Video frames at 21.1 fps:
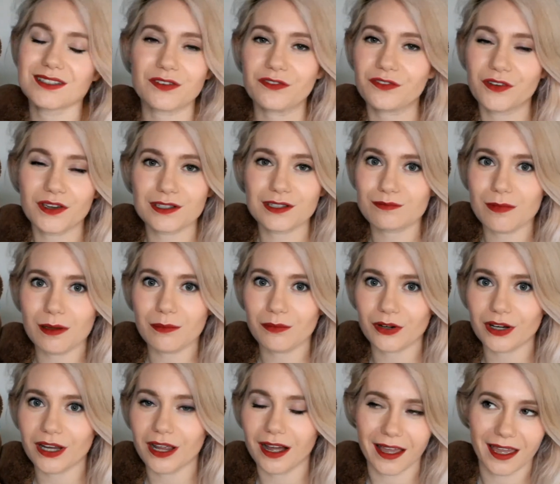the first
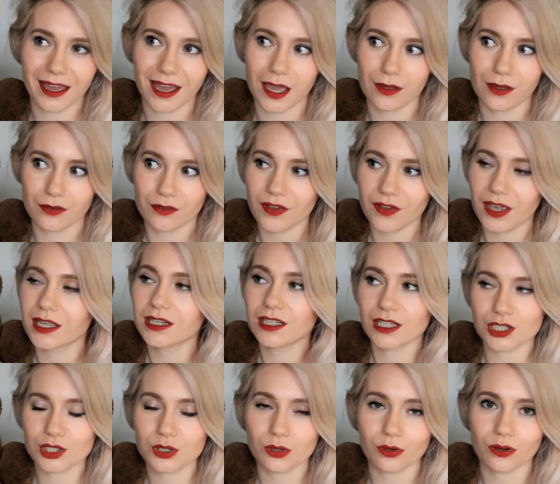memory I have of
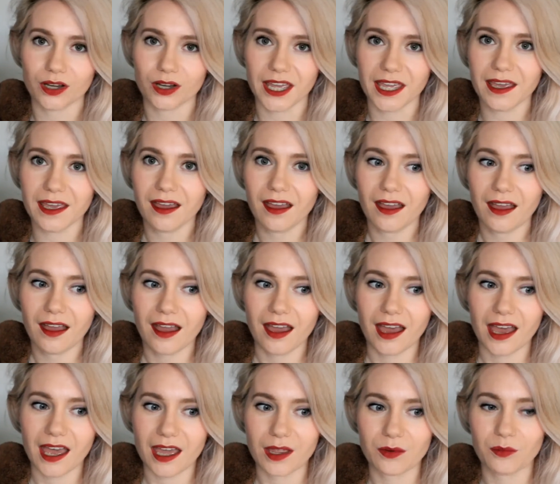any toy
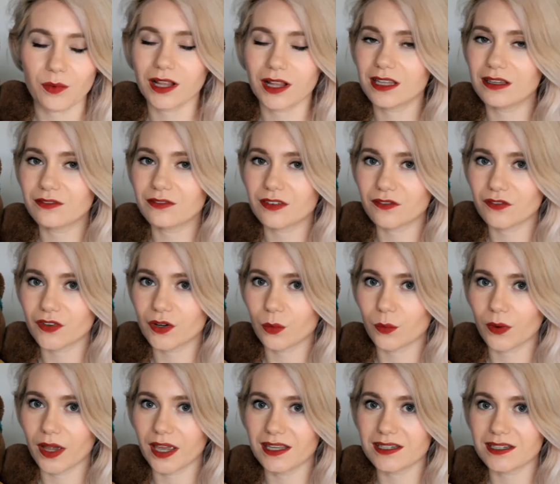and while I've given
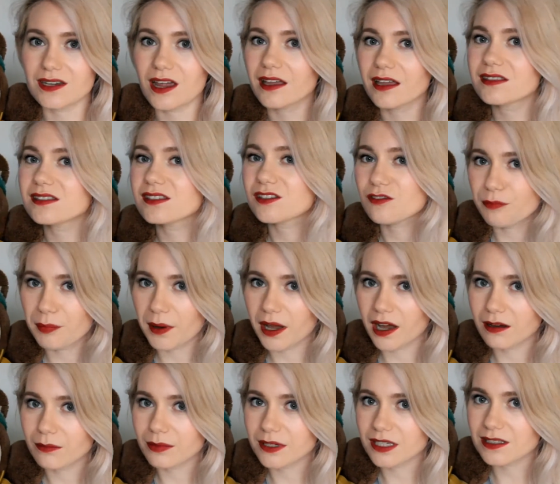away tons of
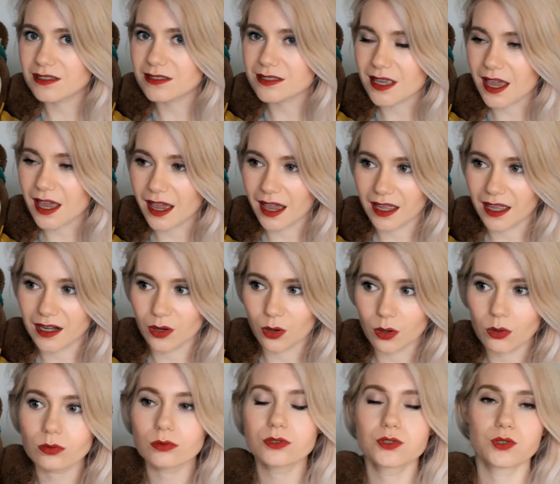Barbies and
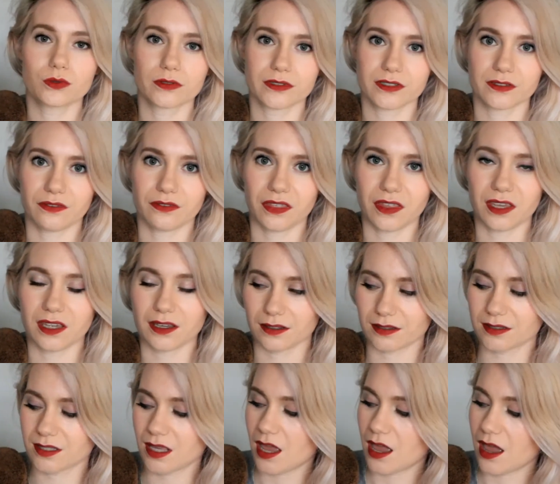all sorts of
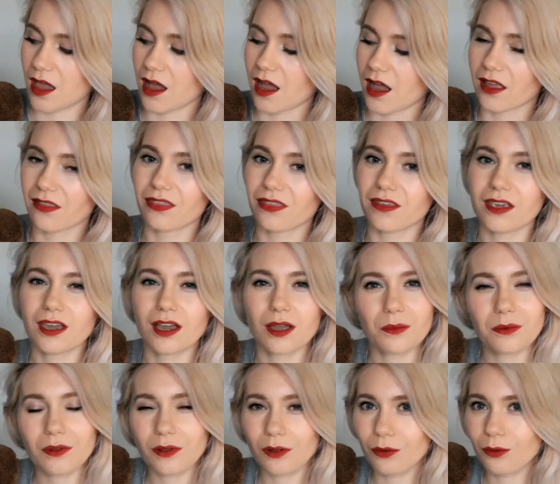things, I think I
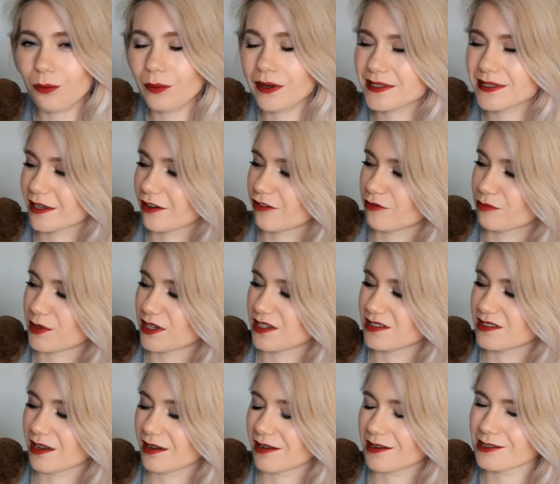will always have Big
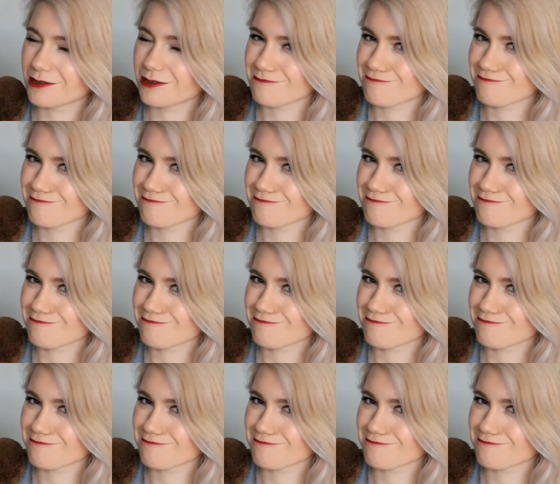Ted.